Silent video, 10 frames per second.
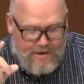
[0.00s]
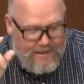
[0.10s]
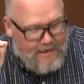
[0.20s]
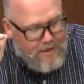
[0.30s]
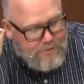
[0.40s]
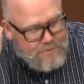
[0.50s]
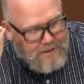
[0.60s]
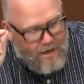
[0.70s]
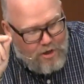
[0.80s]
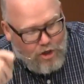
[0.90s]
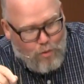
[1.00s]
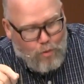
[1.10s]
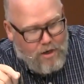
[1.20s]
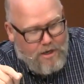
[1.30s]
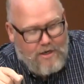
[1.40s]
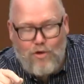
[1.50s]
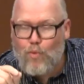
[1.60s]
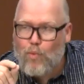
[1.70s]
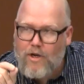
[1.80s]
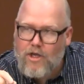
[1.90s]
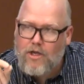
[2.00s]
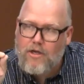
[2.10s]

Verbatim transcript: that he who has begun a good work in you will